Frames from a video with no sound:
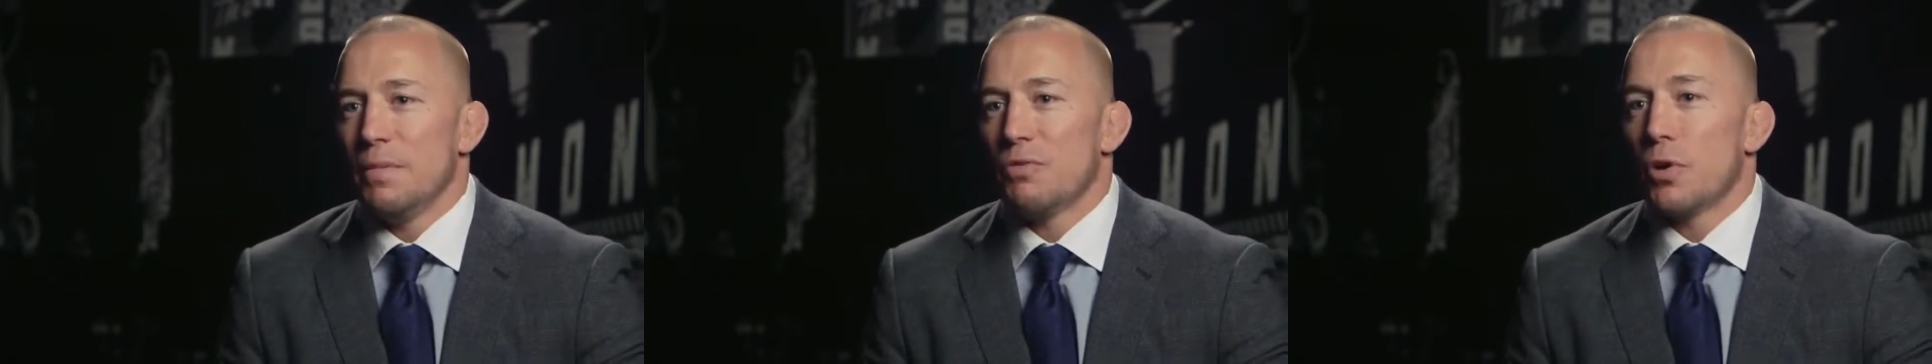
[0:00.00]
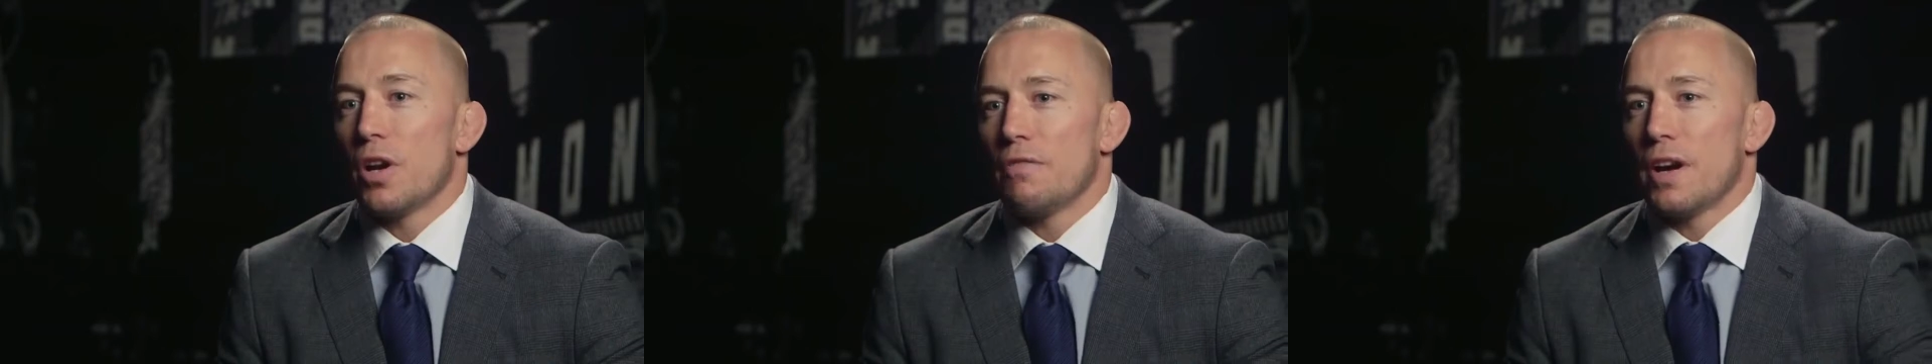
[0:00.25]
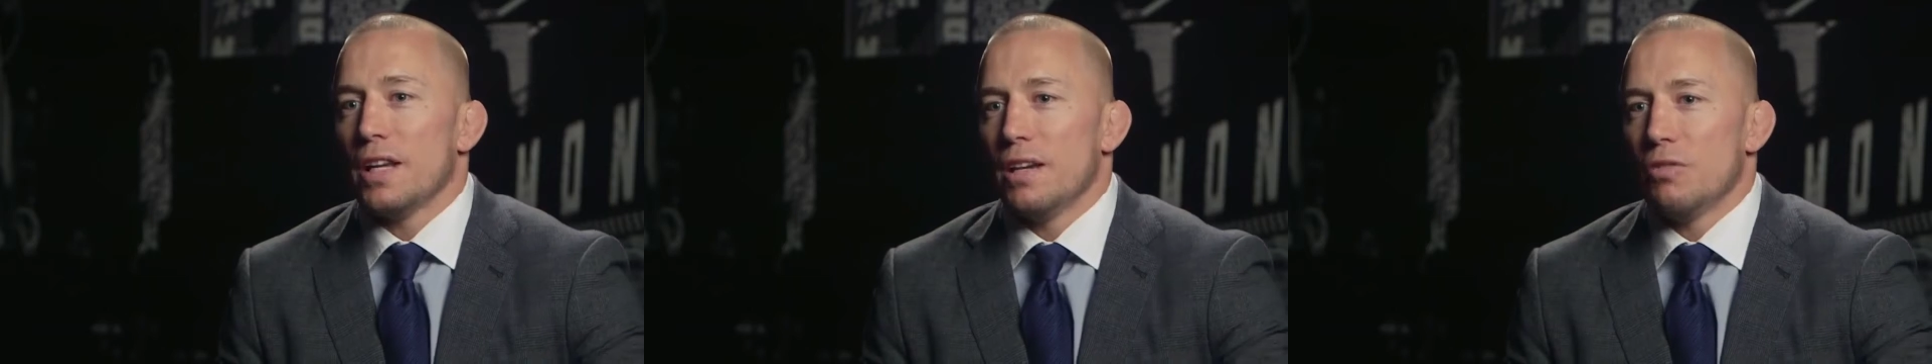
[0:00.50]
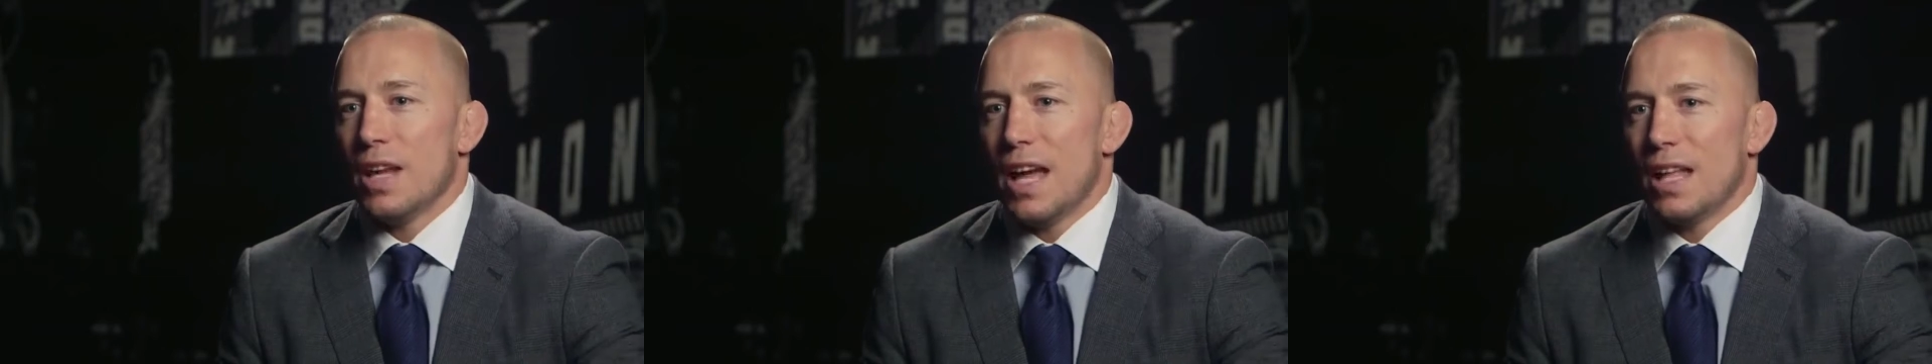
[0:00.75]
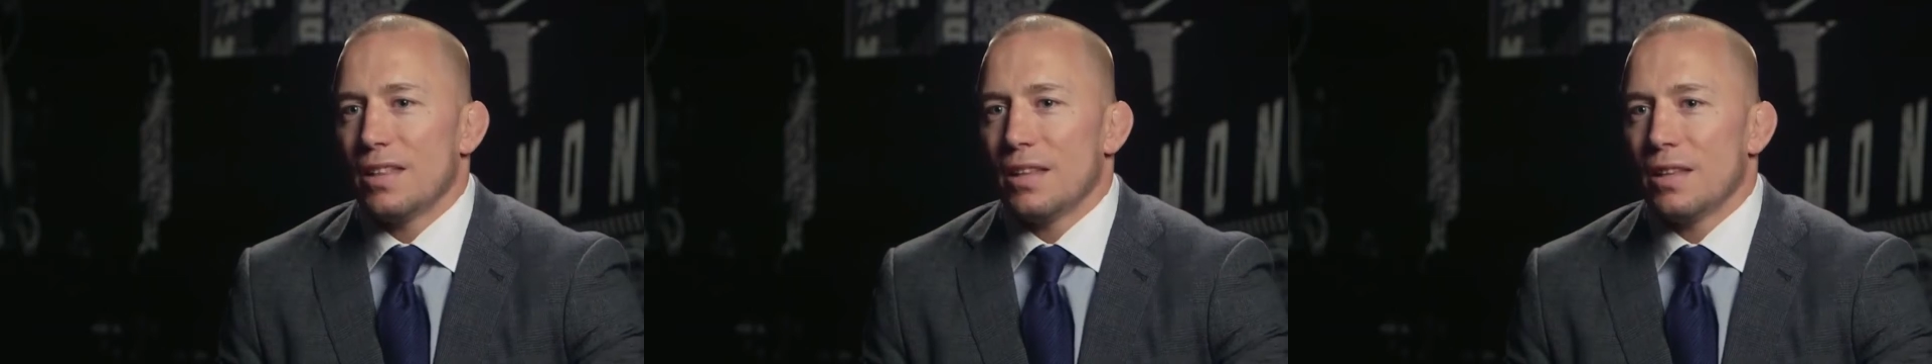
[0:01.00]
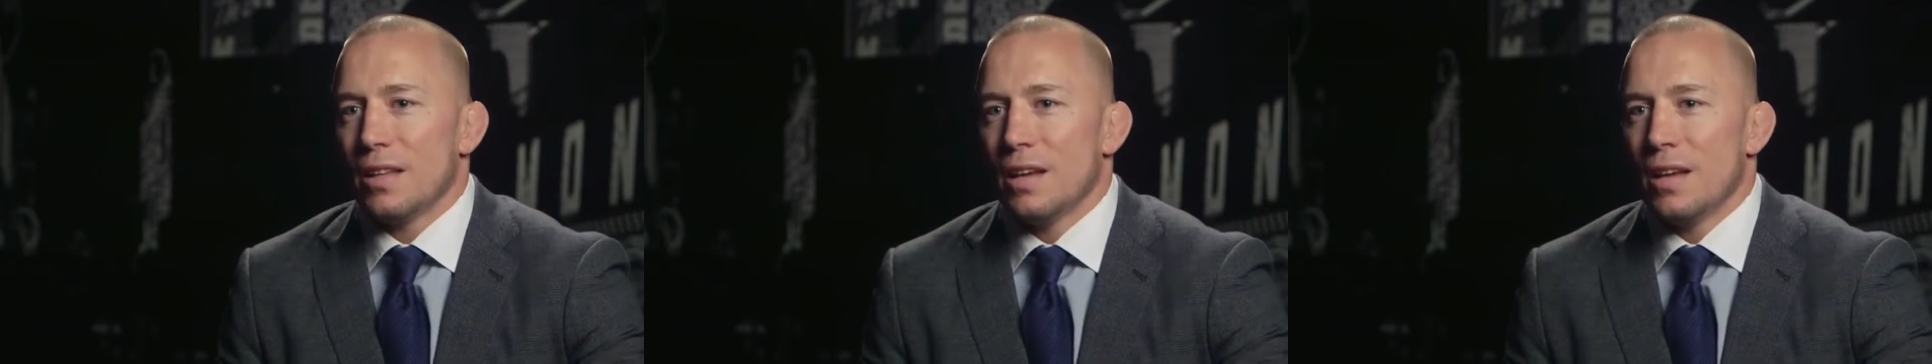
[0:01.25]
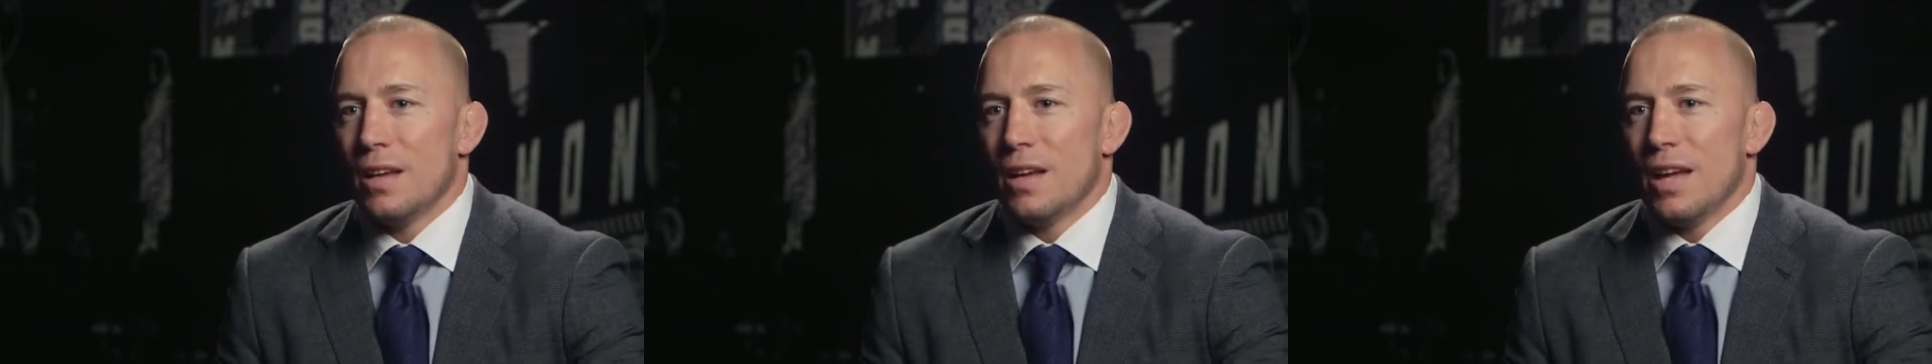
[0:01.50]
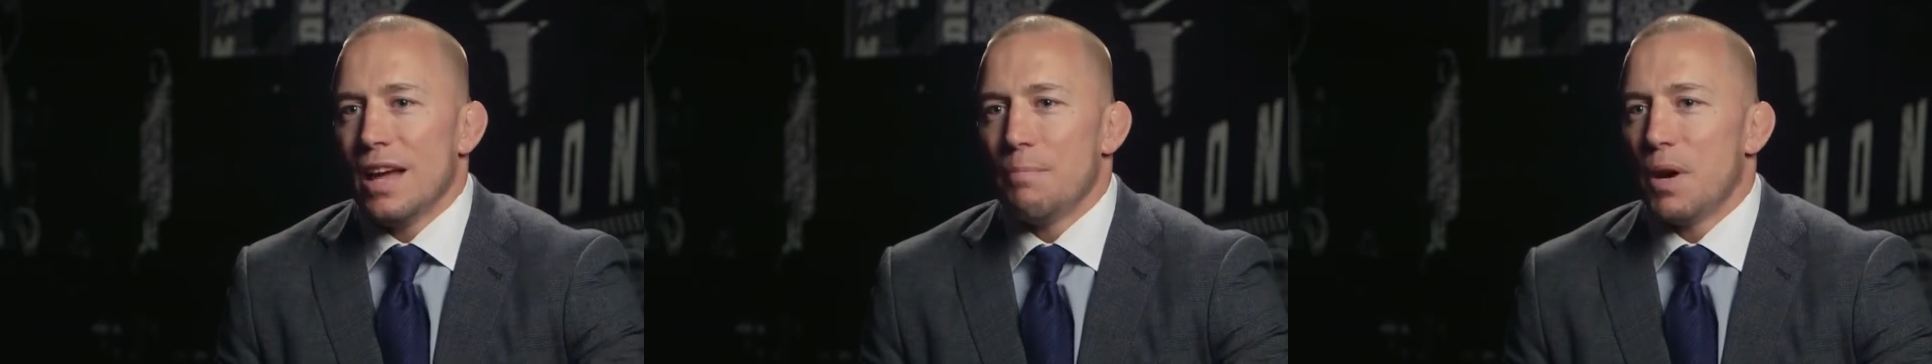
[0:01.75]
before the fight even ends.
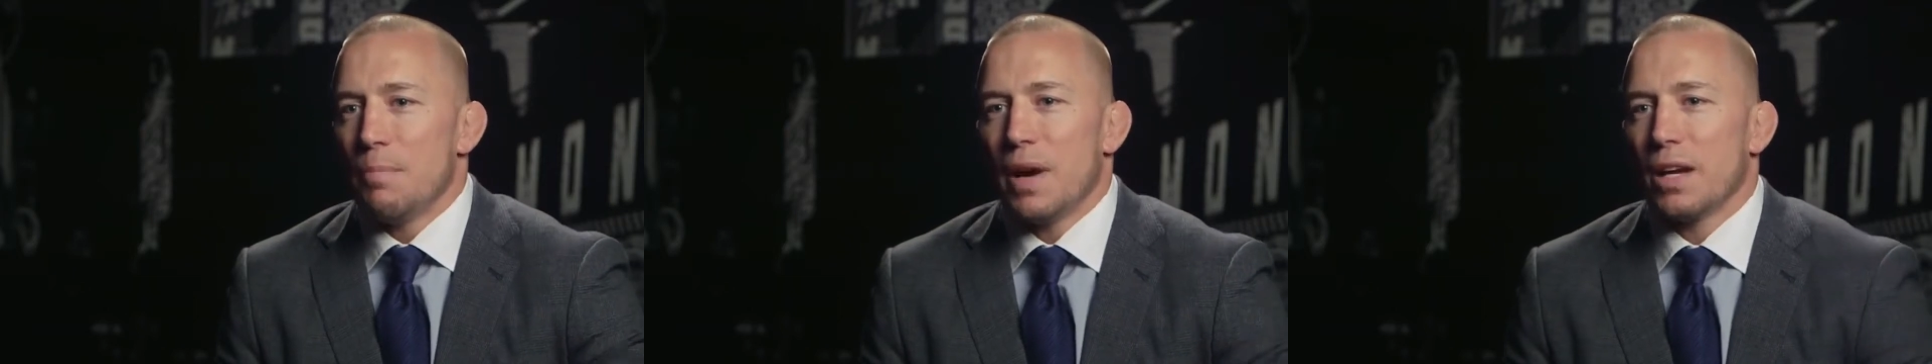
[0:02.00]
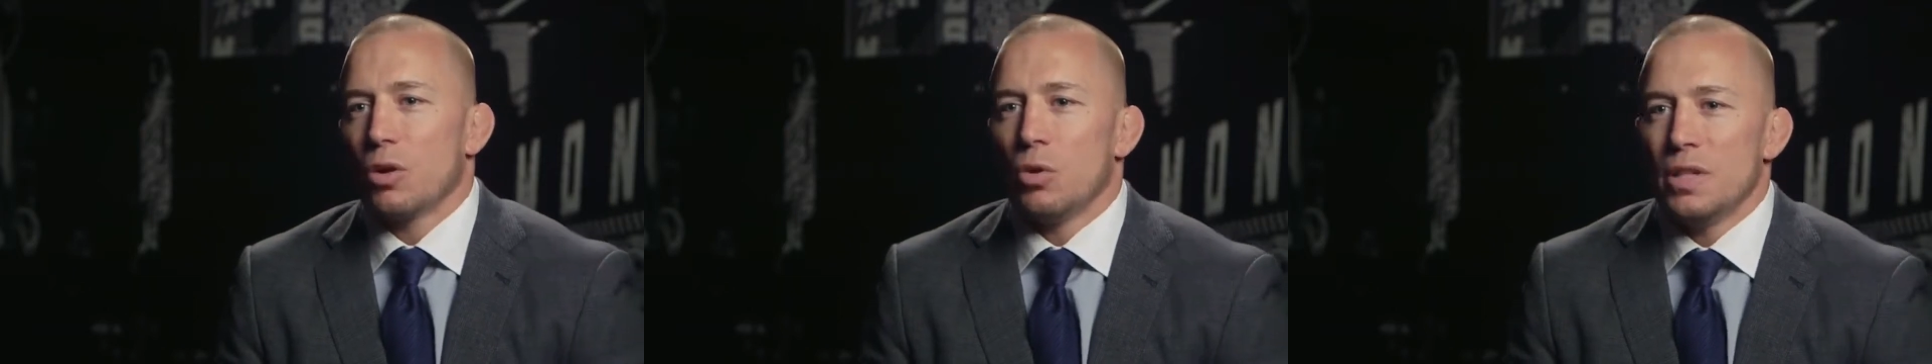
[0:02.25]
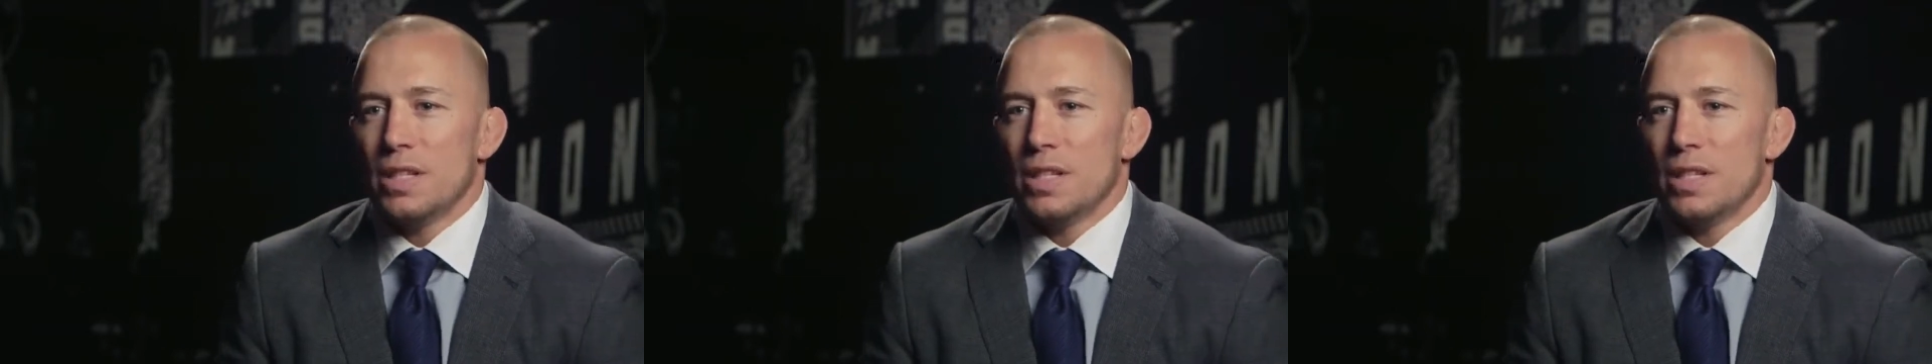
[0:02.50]
But Michael